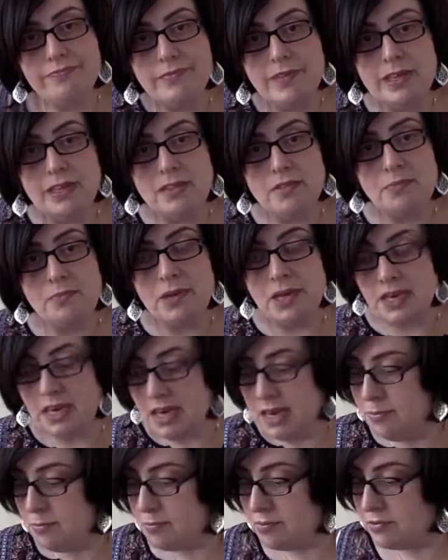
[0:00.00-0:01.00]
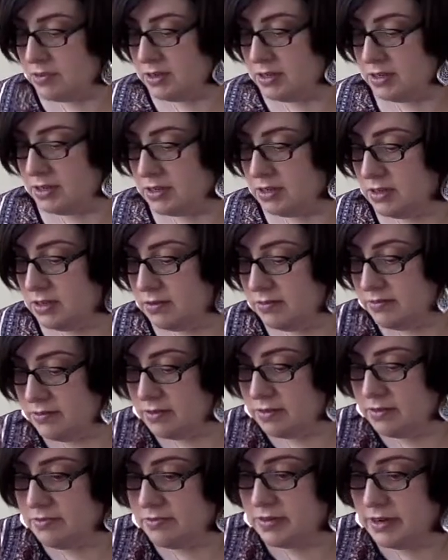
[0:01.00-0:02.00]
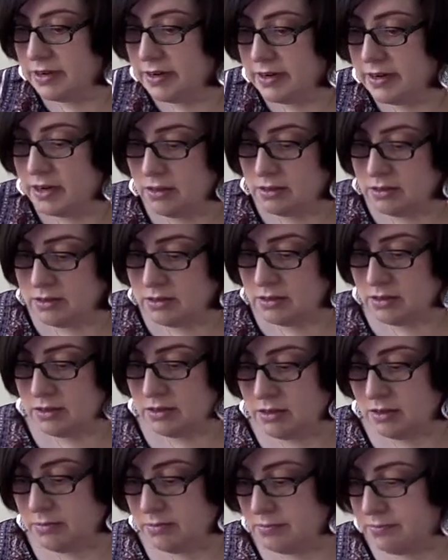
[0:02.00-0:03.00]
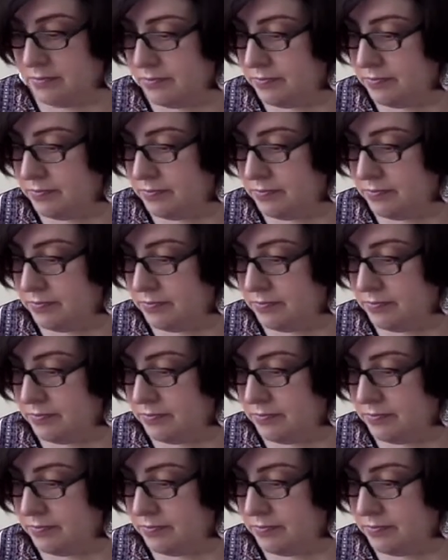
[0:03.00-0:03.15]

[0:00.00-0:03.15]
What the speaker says: It's been imprinted for a very long time.